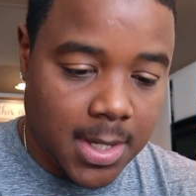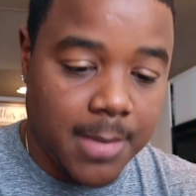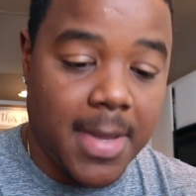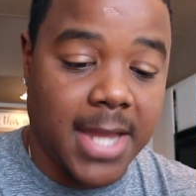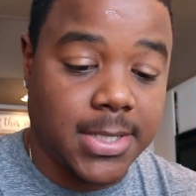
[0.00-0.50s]

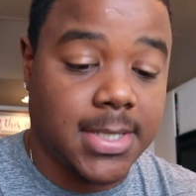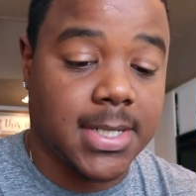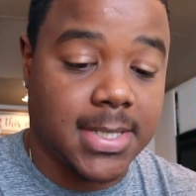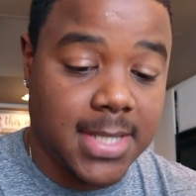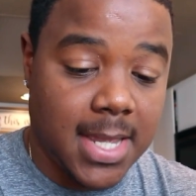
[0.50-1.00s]
Imagine
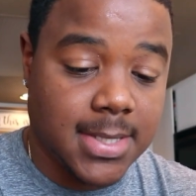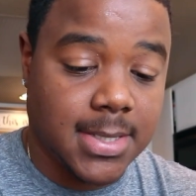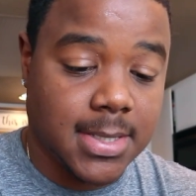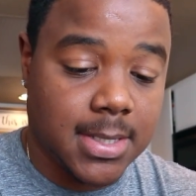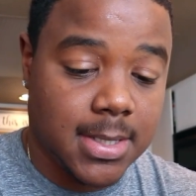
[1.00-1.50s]

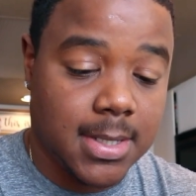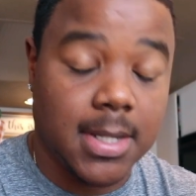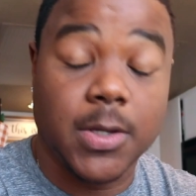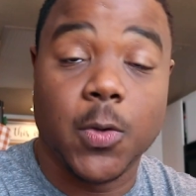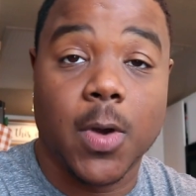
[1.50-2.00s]
success,
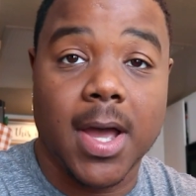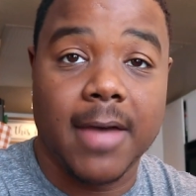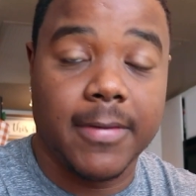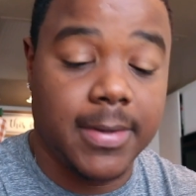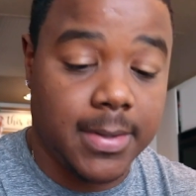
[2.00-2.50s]
and you will
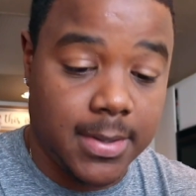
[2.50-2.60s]
have it.